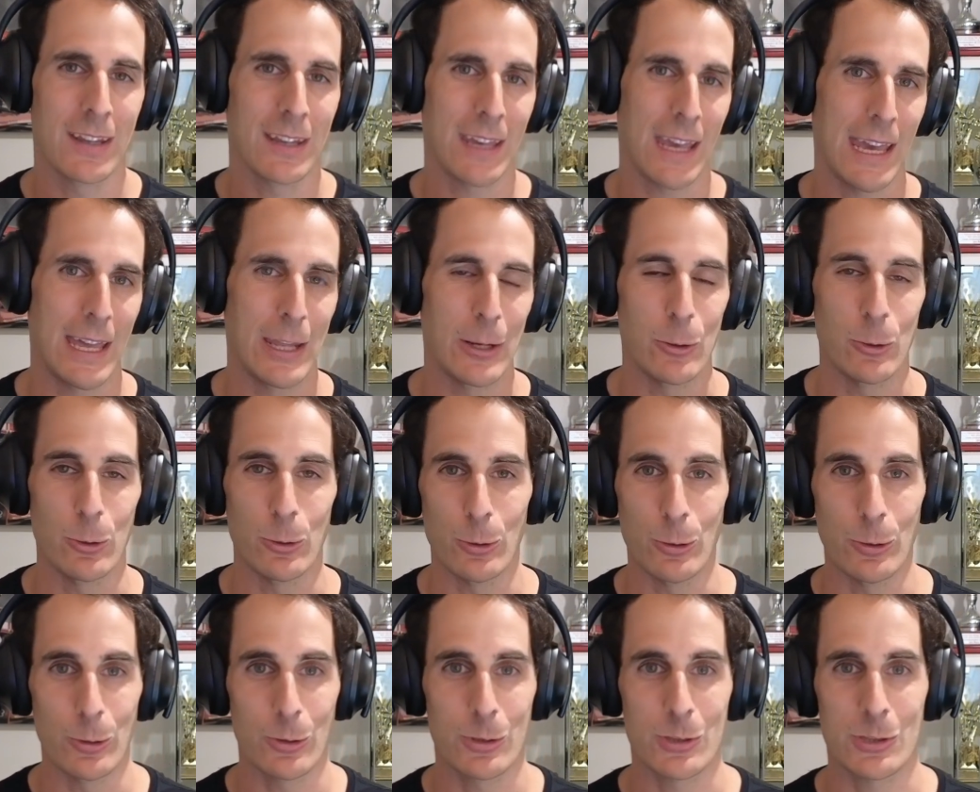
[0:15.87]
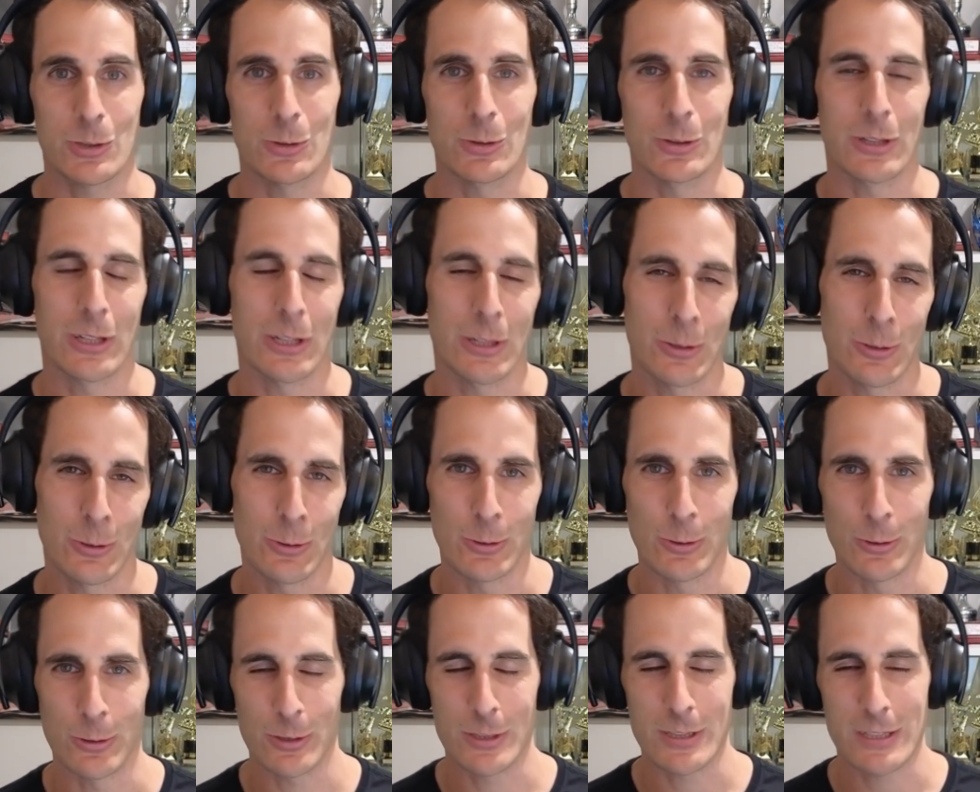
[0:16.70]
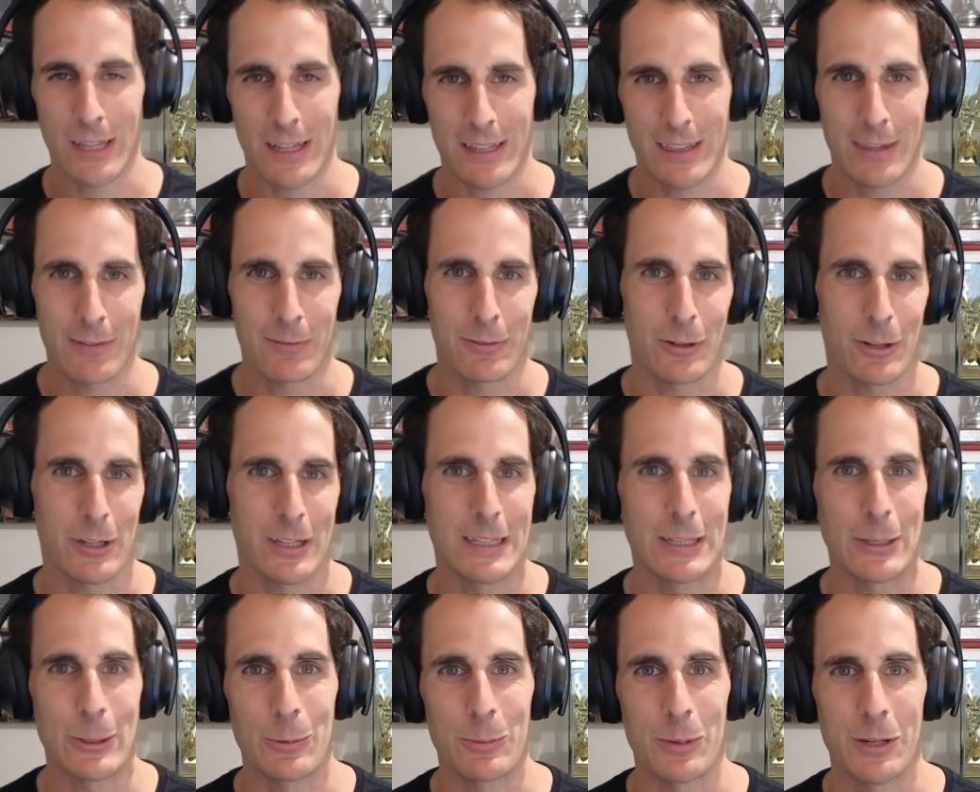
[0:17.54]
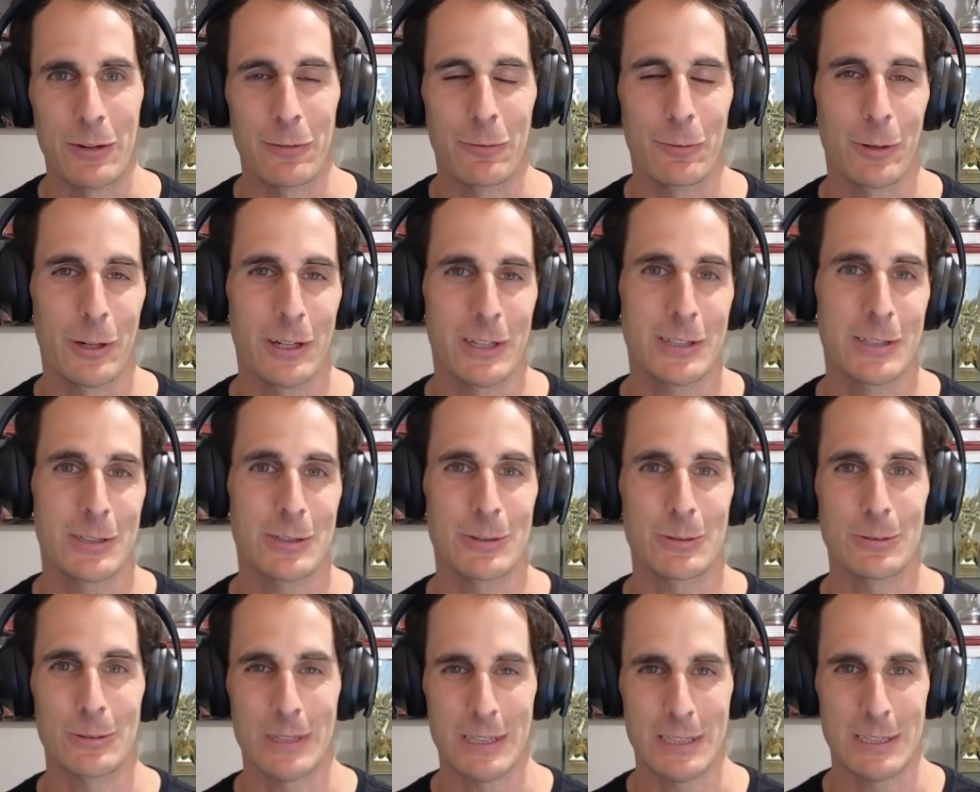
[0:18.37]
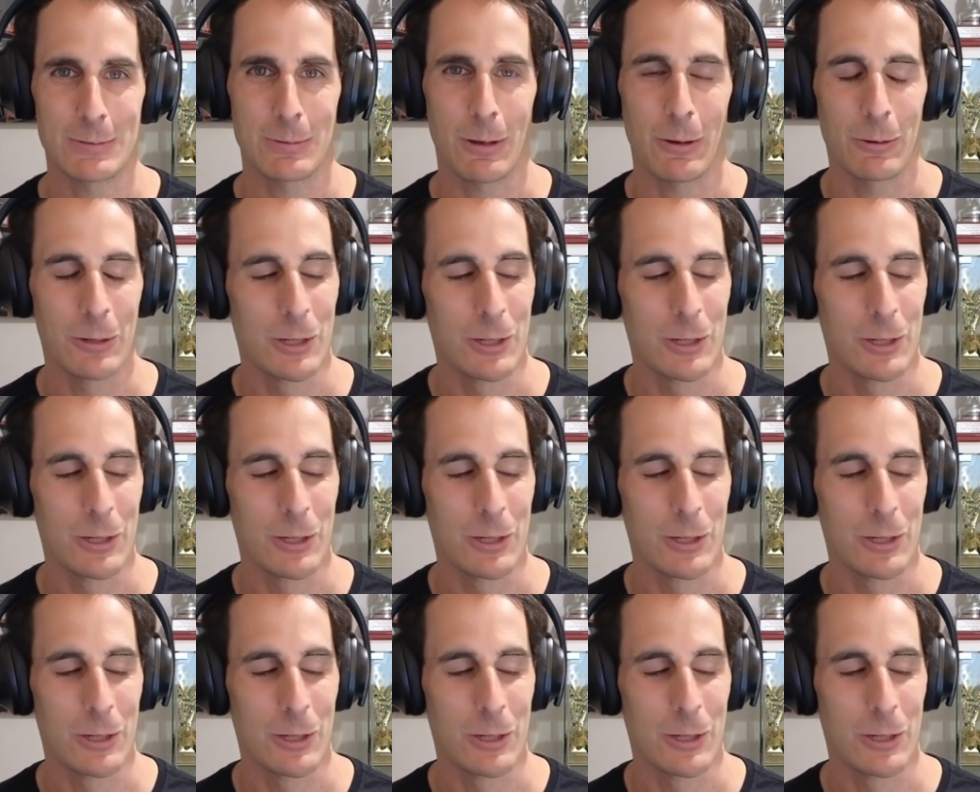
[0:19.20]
and who looks good and who looks like they've got a little bit of work to do as well.